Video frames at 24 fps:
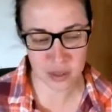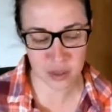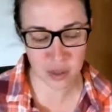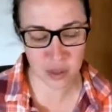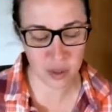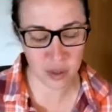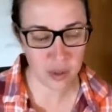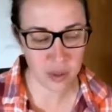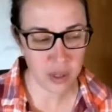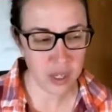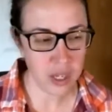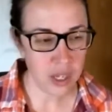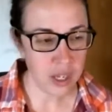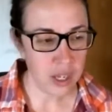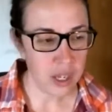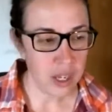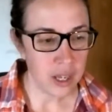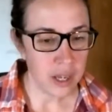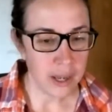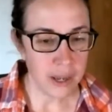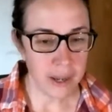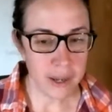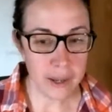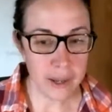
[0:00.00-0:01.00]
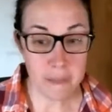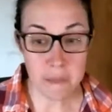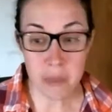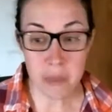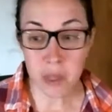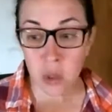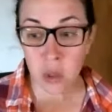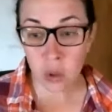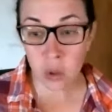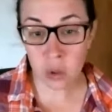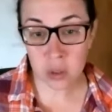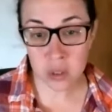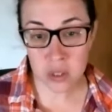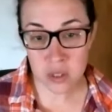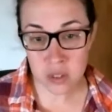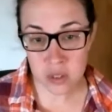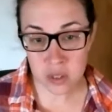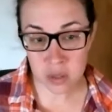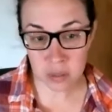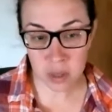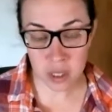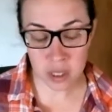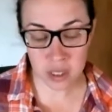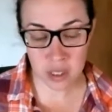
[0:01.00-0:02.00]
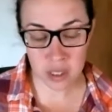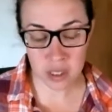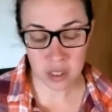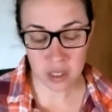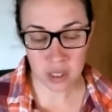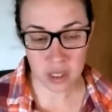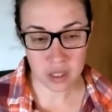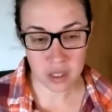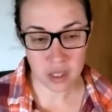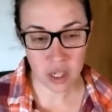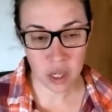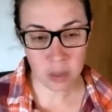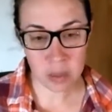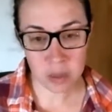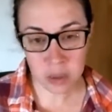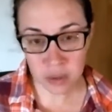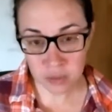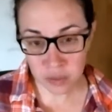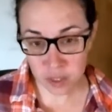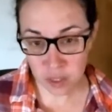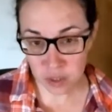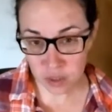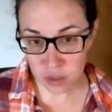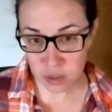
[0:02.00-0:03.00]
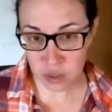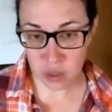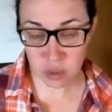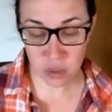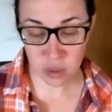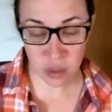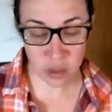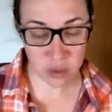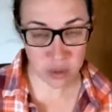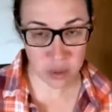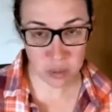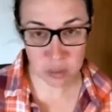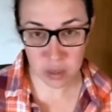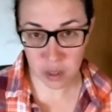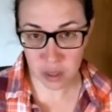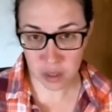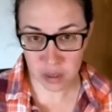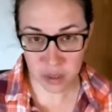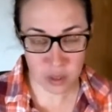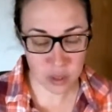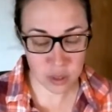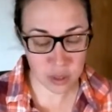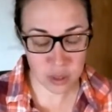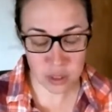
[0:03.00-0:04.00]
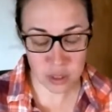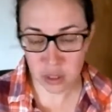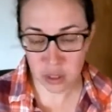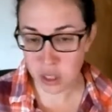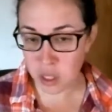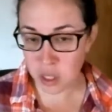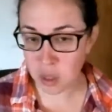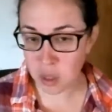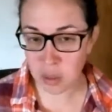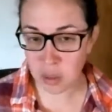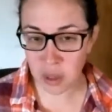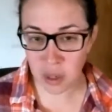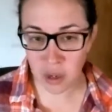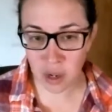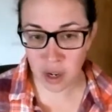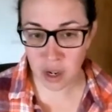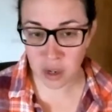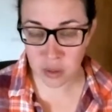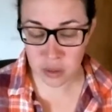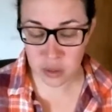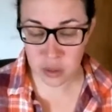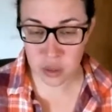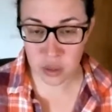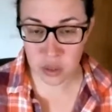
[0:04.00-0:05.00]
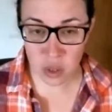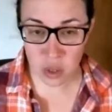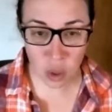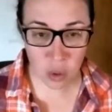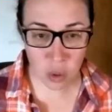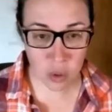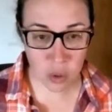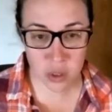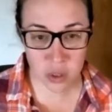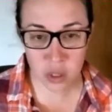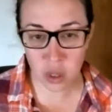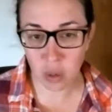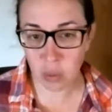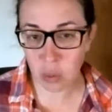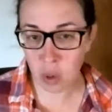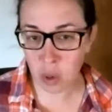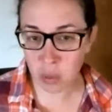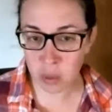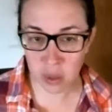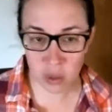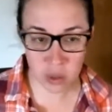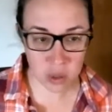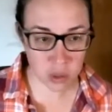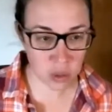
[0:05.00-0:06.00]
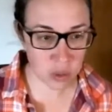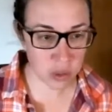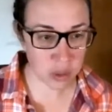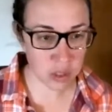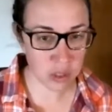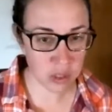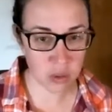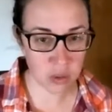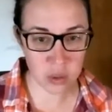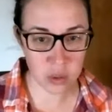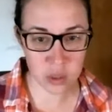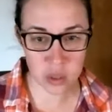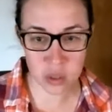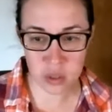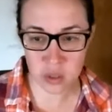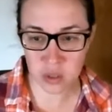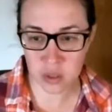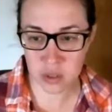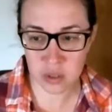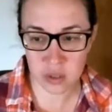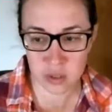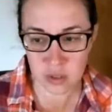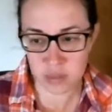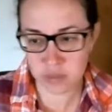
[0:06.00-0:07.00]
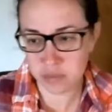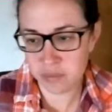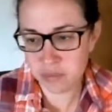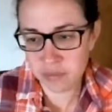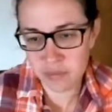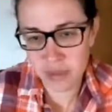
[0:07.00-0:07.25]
So the goal is to make a couple of videos throughout the month, just talking about how this is going or what we were doing, or just to,